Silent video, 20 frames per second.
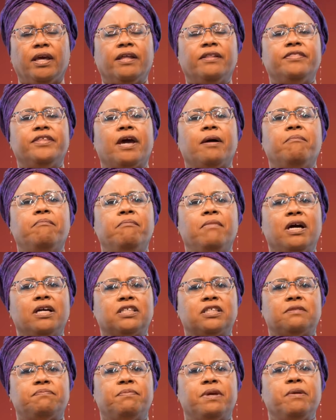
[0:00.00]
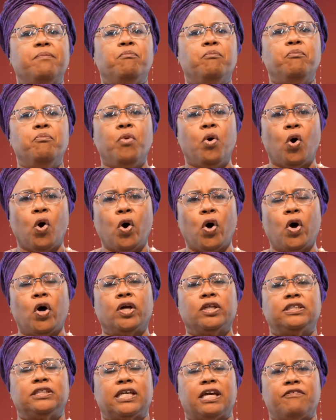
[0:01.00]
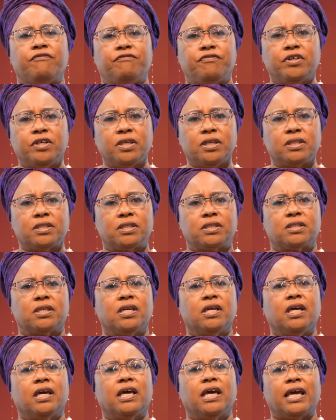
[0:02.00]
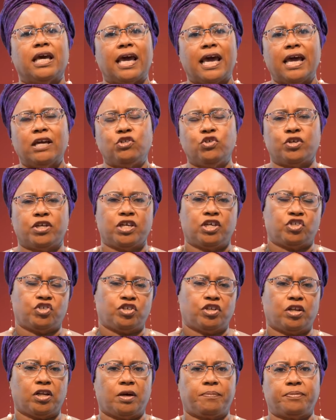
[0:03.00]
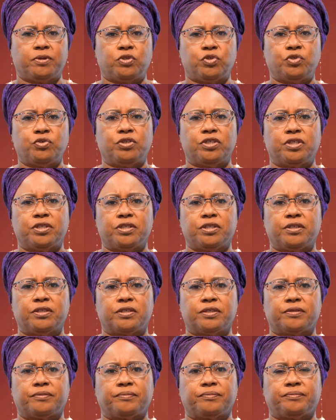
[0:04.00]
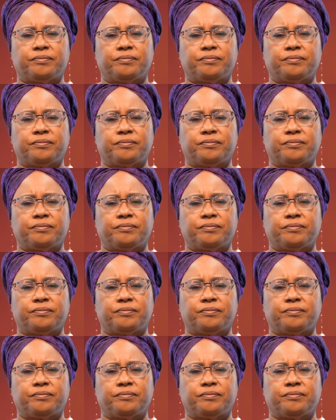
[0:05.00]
There must be more diverse educational opportunities.